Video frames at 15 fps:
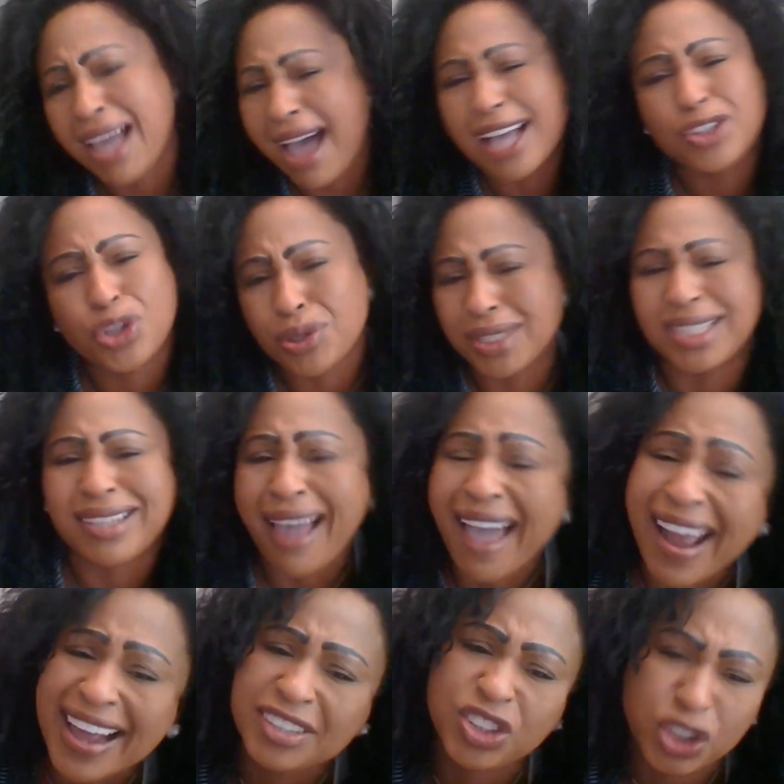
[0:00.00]
God, you
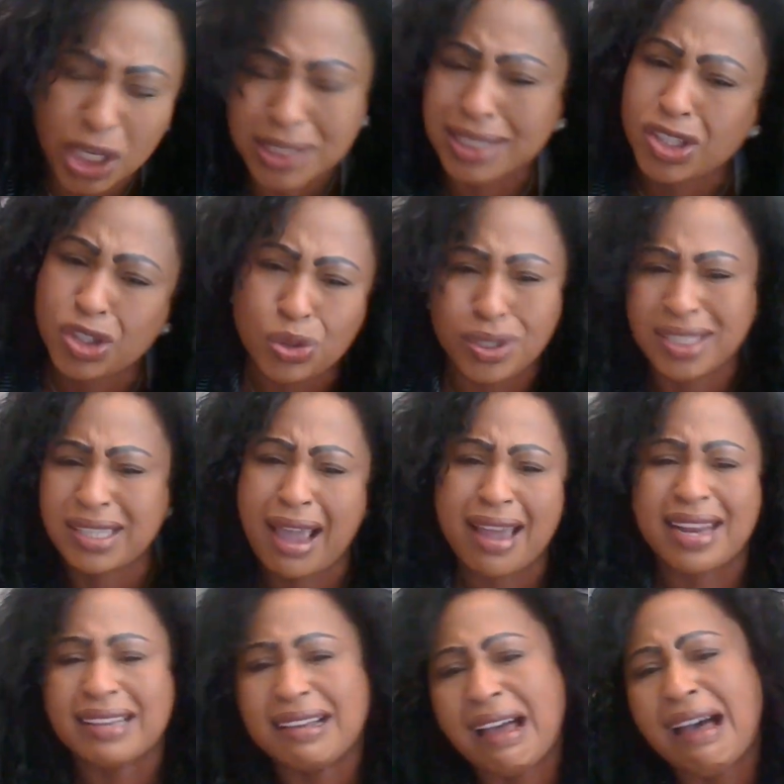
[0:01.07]
said it, Jesus. You
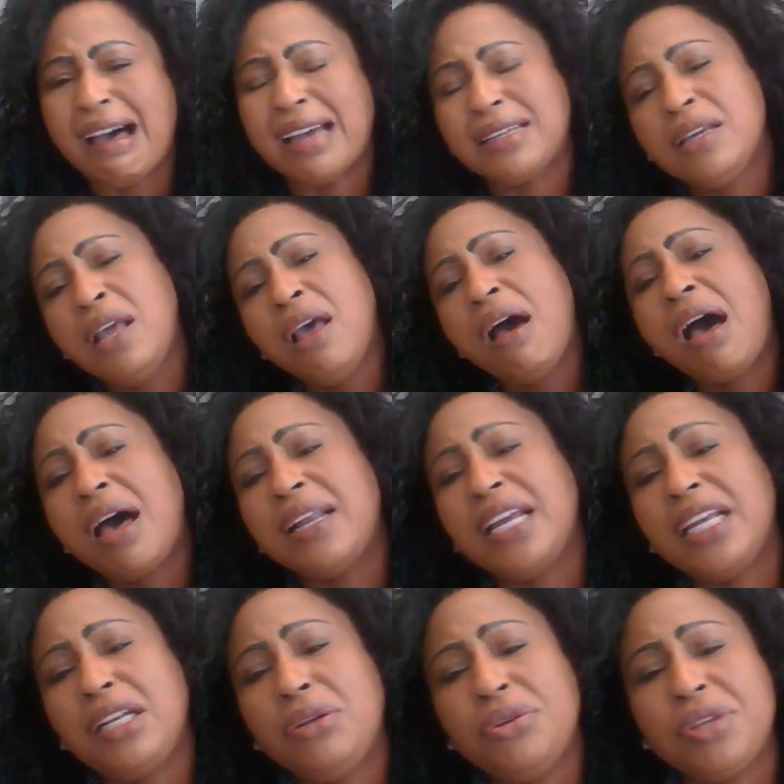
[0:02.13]
said it, God.
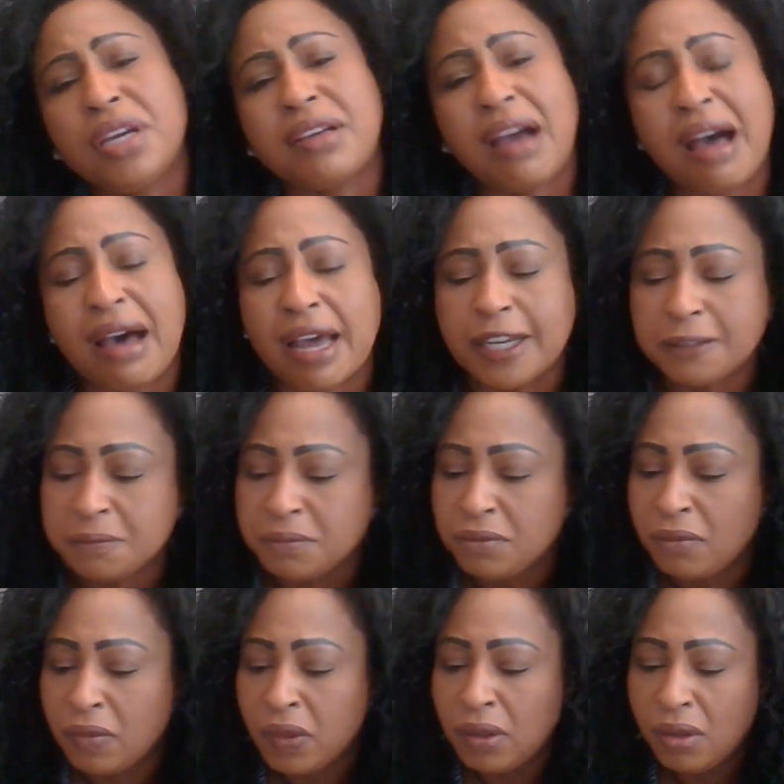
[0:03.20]
Hallelujah, God.
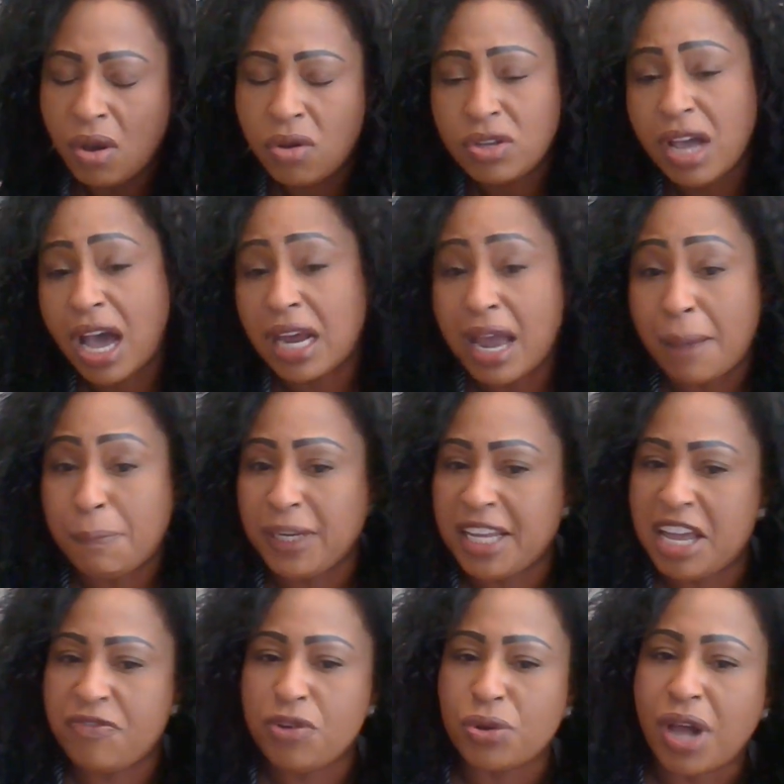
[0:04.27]
Oh, God, I
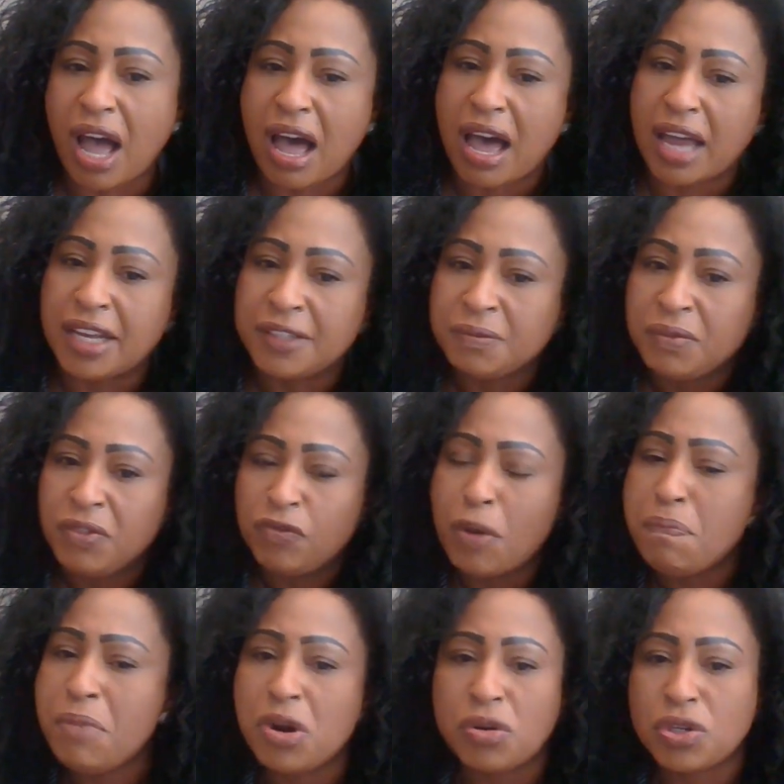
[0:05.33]
believe you, God, for
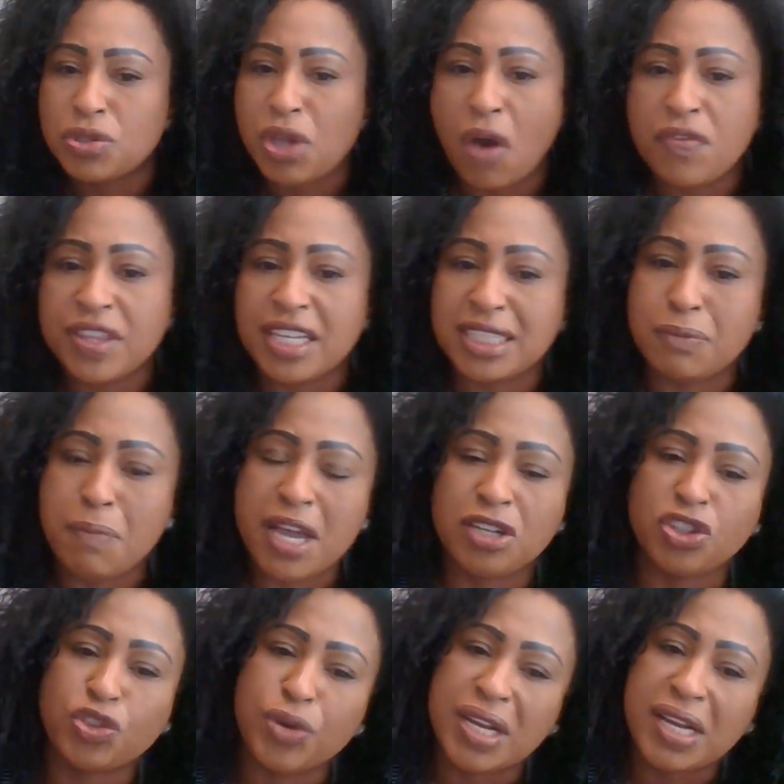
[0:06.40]
miracles over this
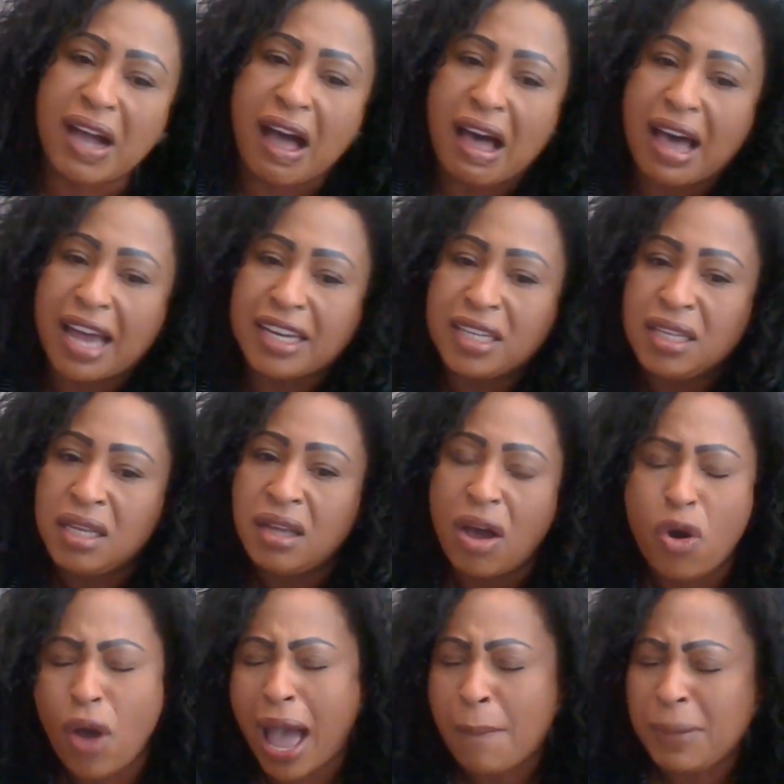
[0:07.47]
ministry, God.
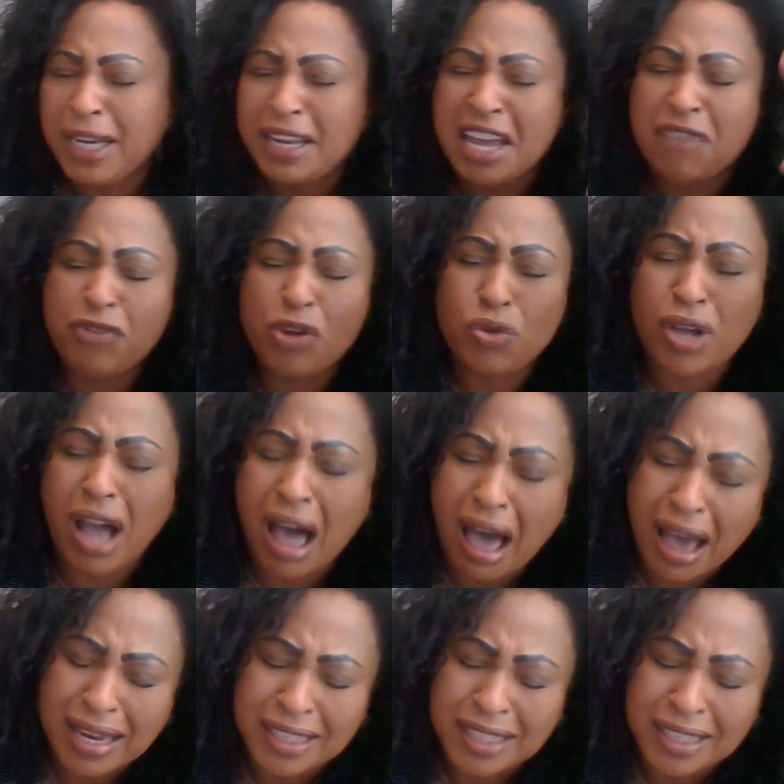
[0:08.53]
Oh, I believe you, God.